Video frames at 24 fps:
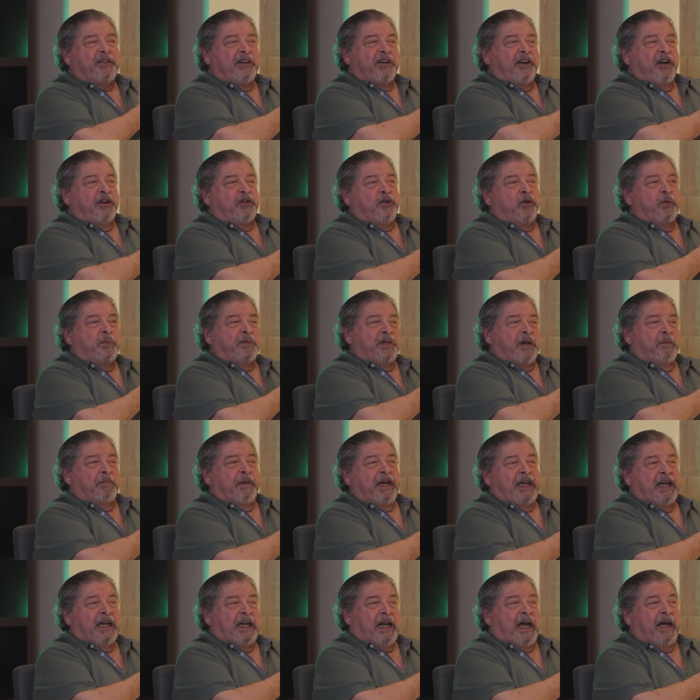were amassing the
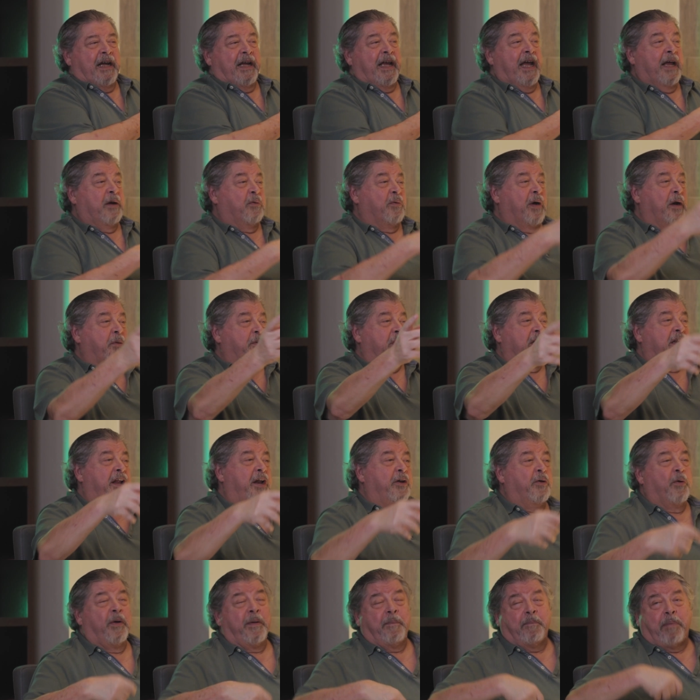troops in Manila, and
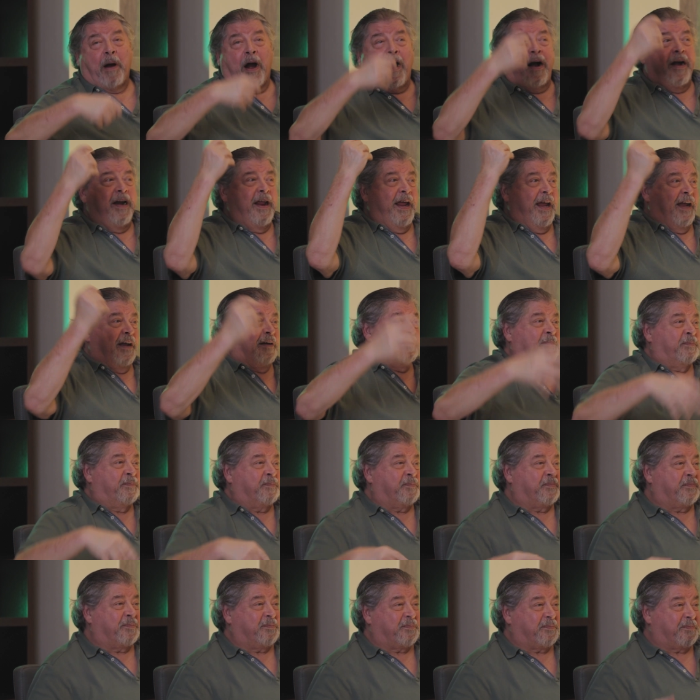what were they doing?
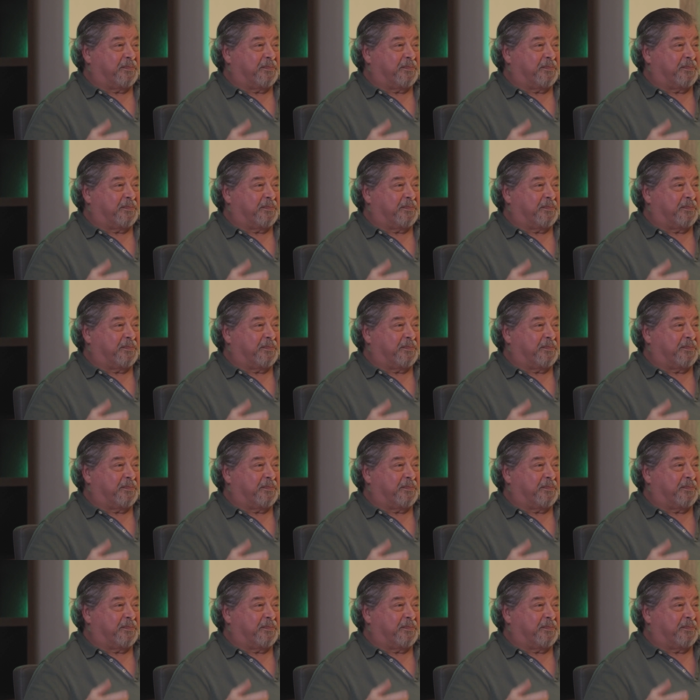Partying.